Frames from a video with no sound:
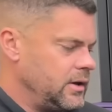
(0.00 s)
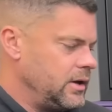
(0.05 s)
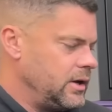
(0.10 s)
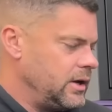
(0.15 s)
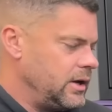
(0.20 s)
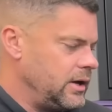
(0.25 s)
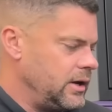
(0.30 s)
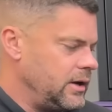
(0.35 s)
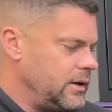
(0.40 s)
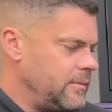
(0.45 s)

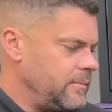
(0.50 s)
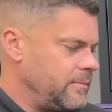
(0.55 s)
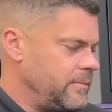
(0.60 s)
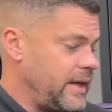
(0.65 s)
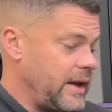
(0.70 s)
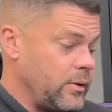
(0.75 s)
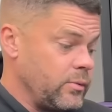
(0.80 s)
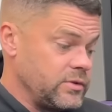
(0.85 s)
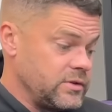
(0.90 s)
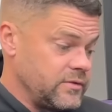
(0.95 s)

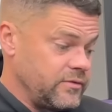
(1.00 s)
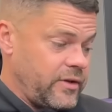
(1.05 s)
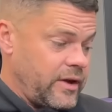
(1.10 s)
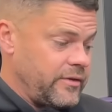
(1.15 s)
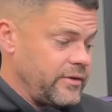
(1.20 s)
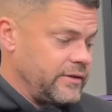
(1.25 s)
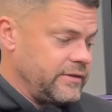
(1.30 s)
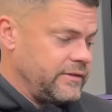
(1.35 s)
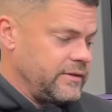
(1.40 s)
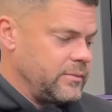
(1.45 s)
That was a
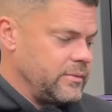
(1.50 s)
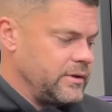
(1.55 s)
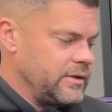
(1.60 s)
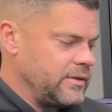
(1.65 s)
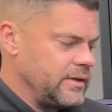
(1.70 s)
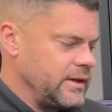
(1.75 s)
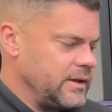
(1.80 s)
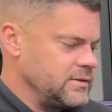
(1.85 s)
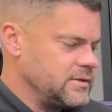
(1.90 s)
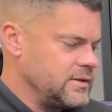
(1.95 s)
very similar
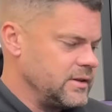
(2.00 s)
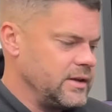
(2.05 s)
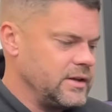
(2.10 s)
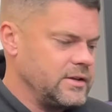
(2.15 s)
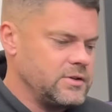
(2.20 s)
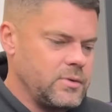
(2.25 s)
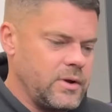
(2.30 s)
thing to this,